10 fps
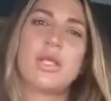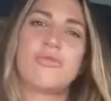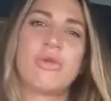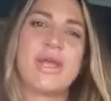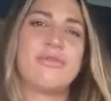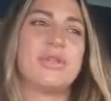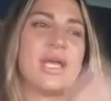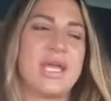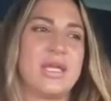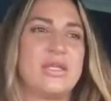ray of
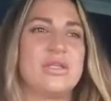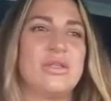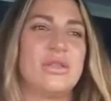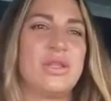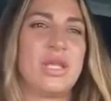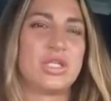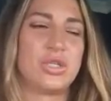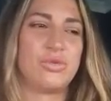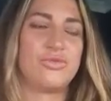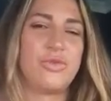light. Like
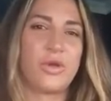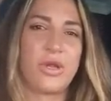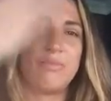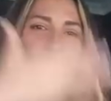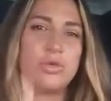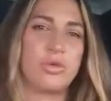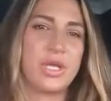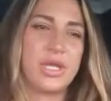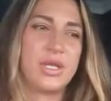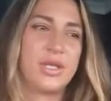she was very
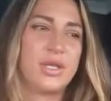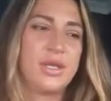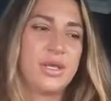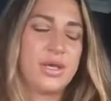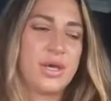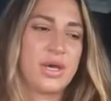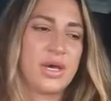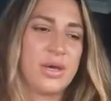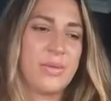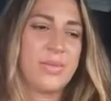muted.
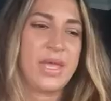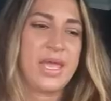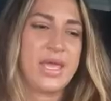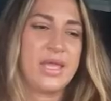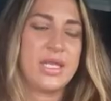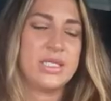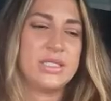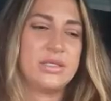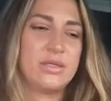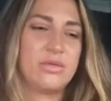And
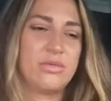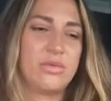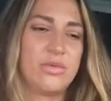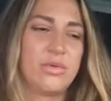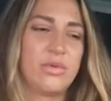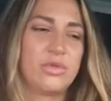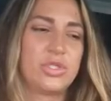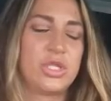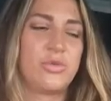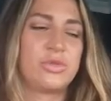
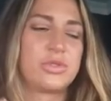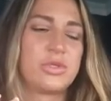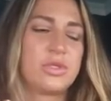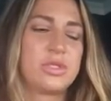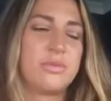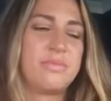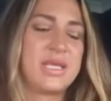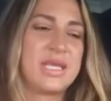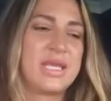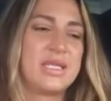she was, to
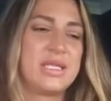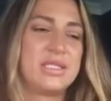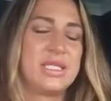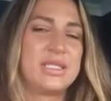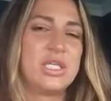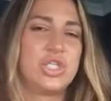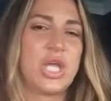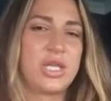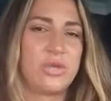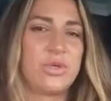me,
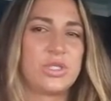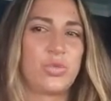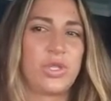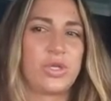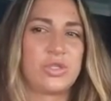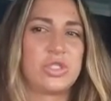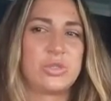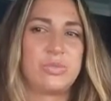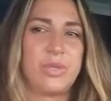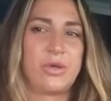disingenuous with her
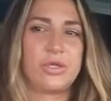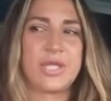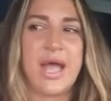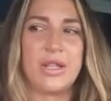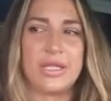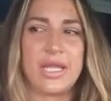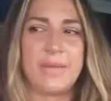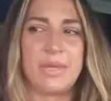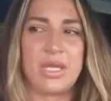spirituality